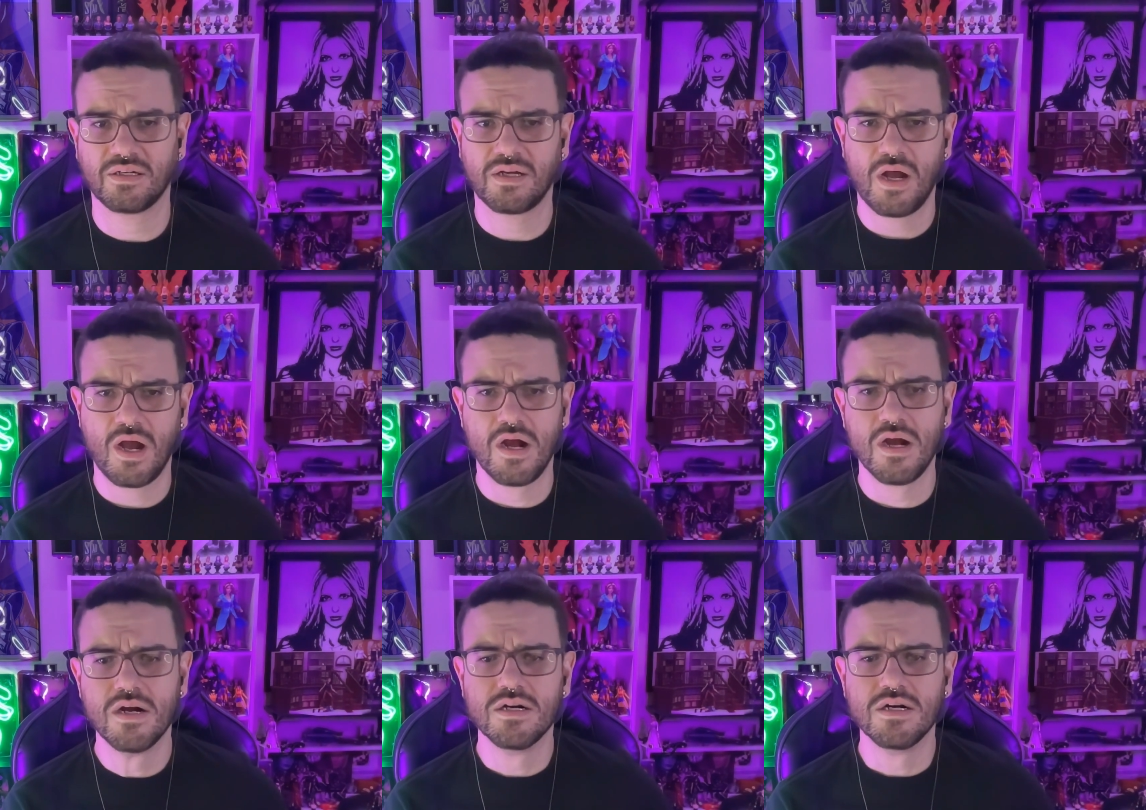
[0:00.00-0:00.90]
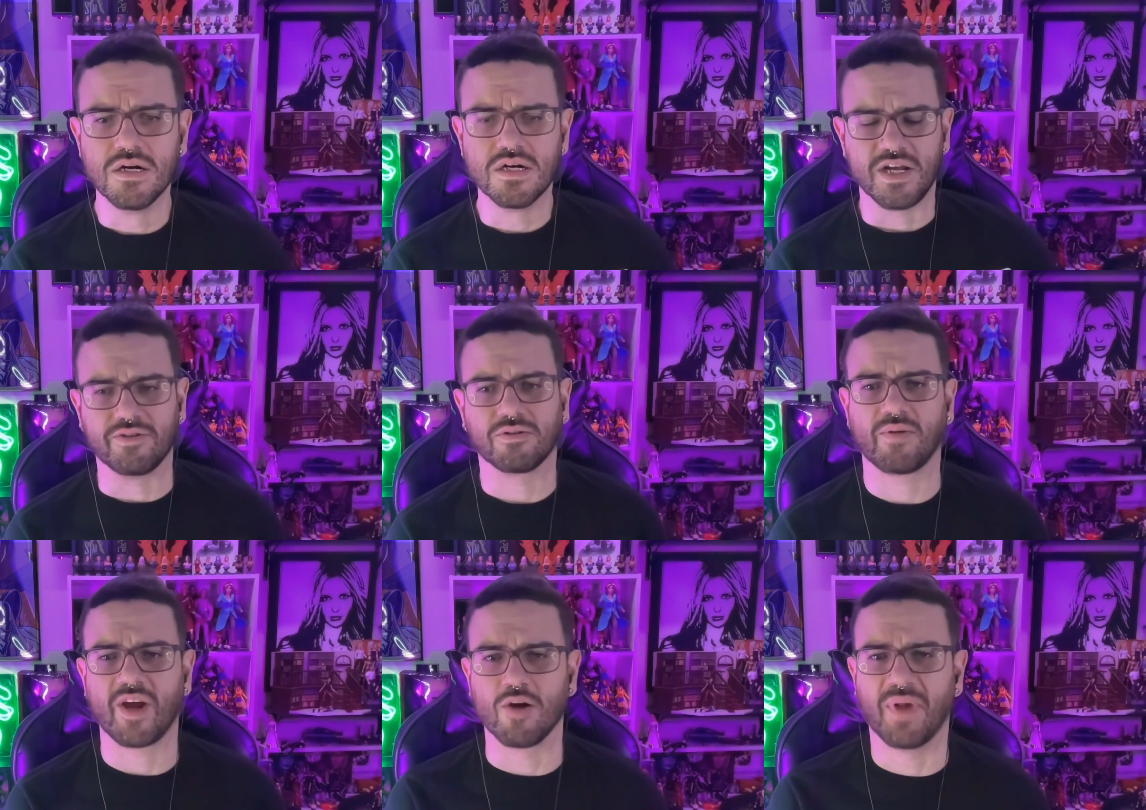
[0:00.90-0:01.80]
Speaker 1: He took
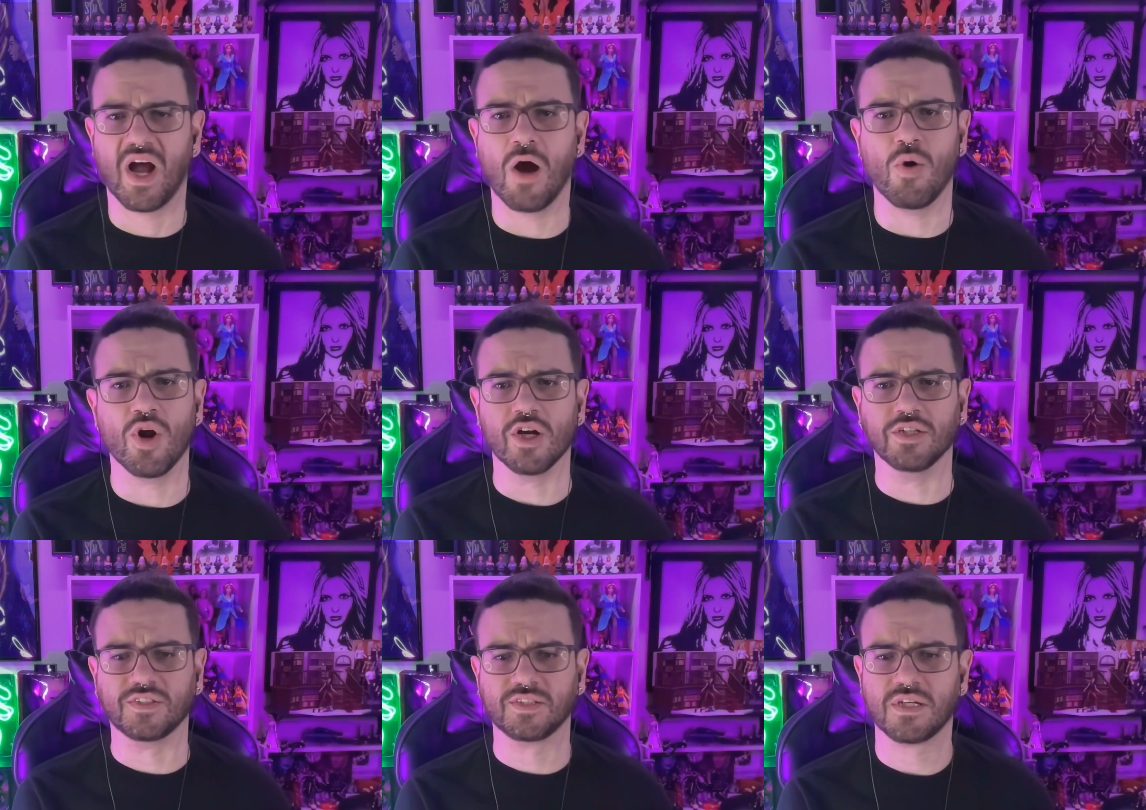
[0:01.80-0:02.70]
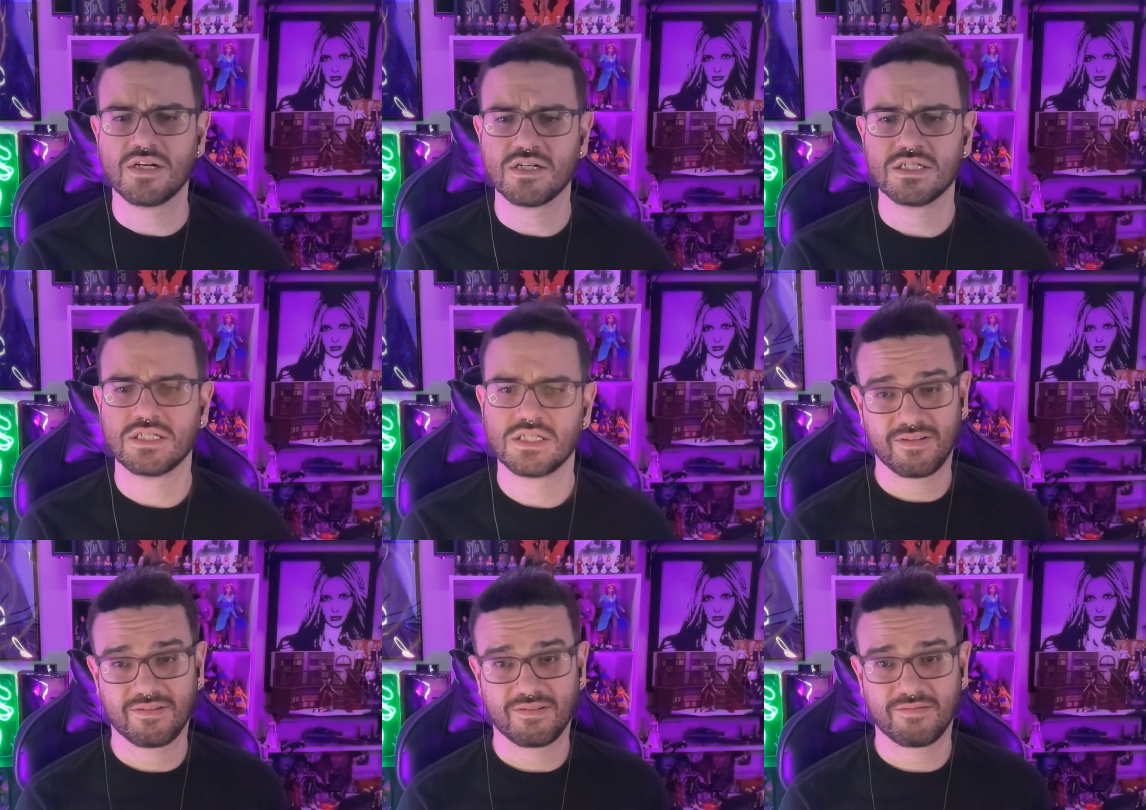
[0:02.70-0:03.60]
away her powers.
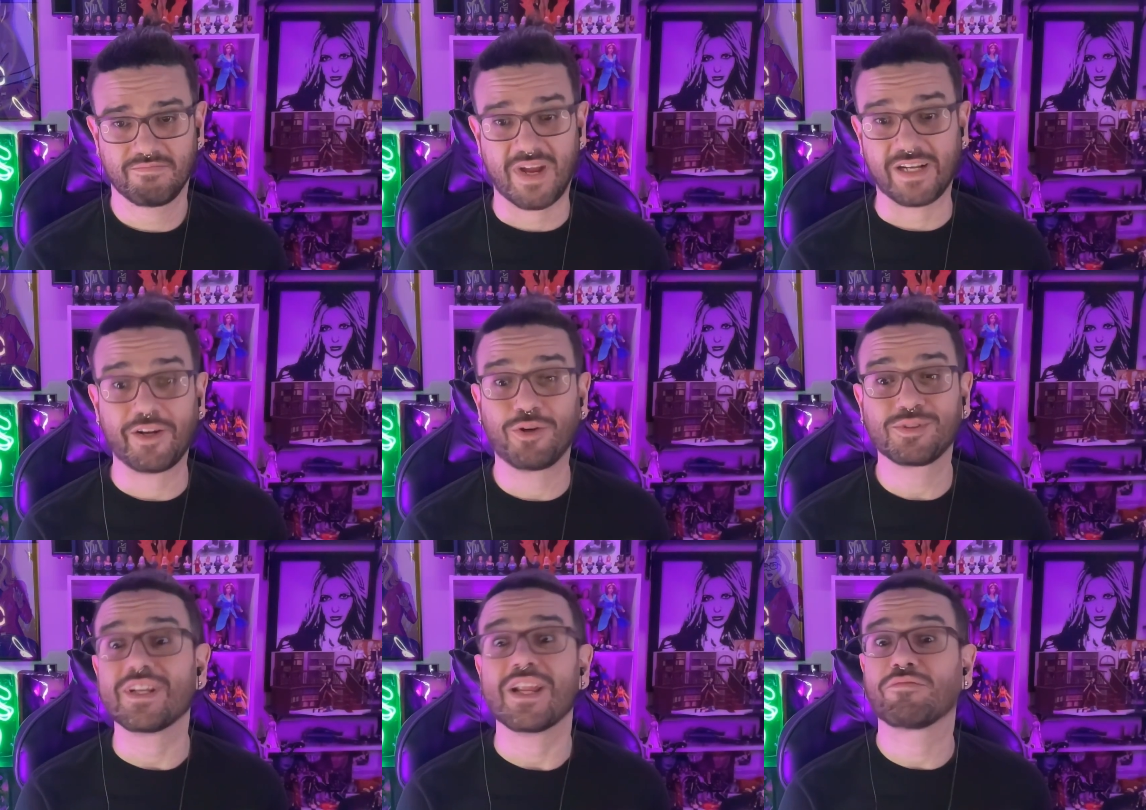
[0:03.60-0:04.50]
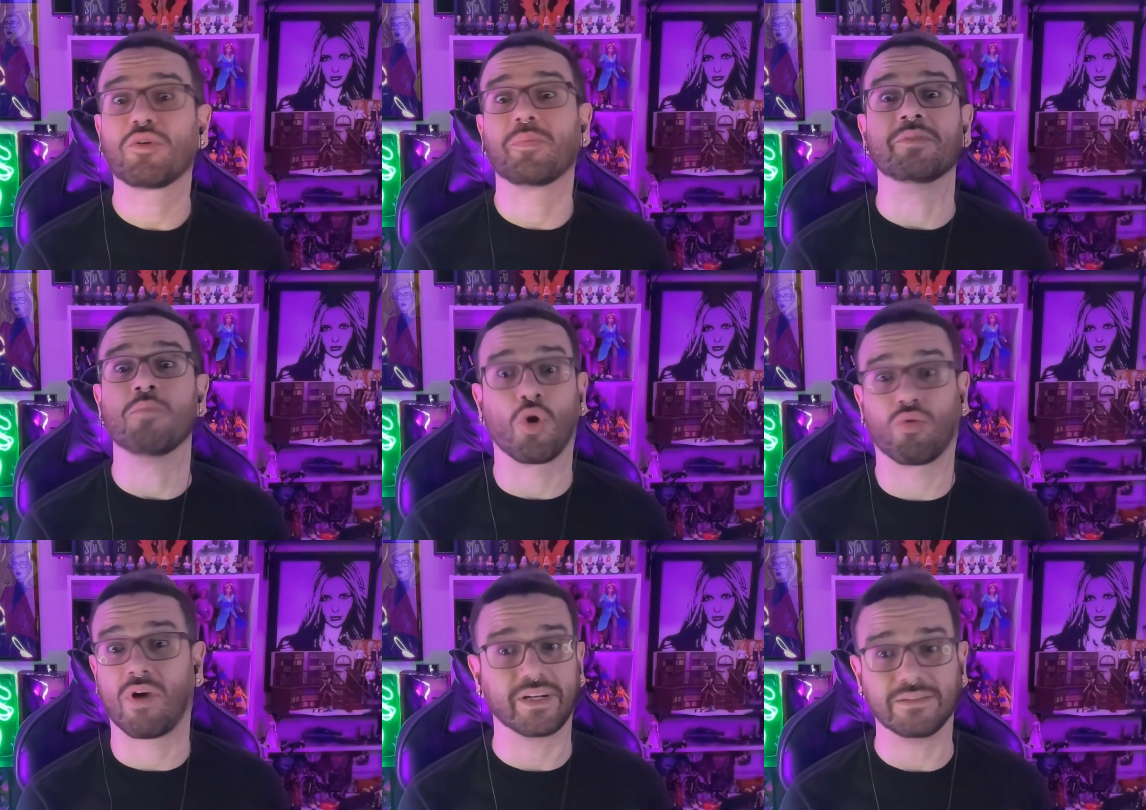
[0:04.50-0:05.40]
Magneto's never been more
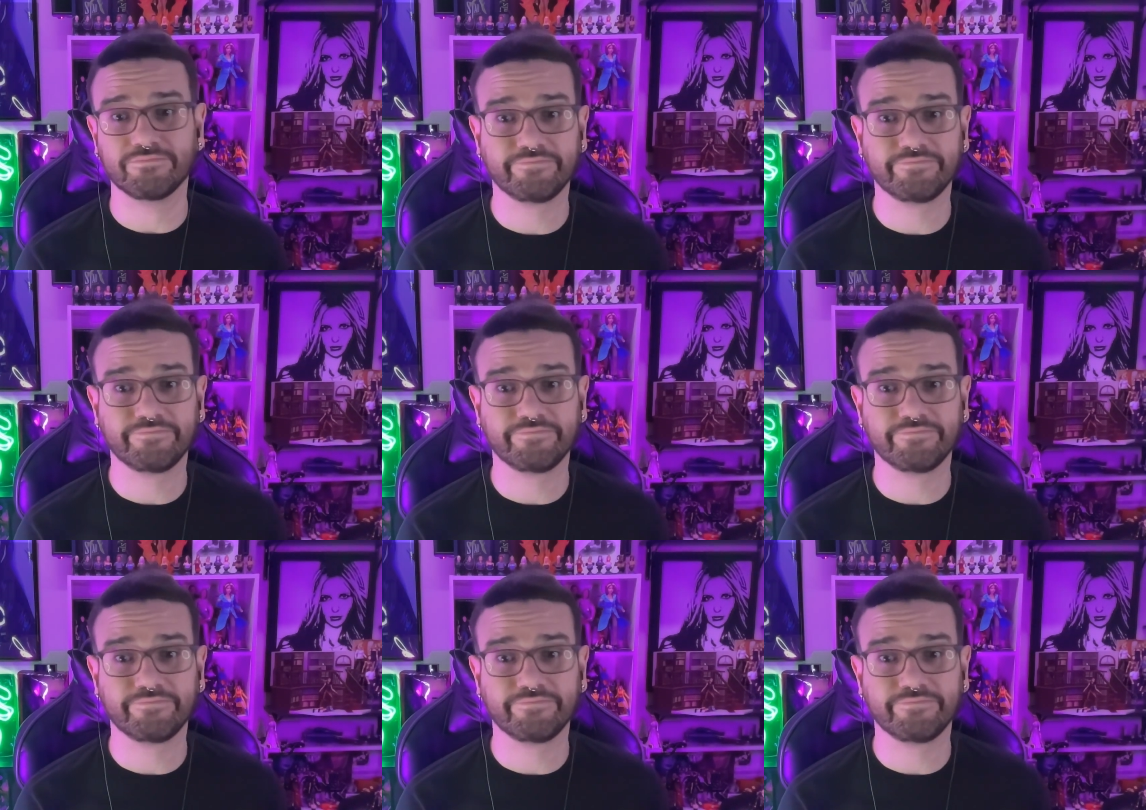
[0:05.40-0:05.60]
right.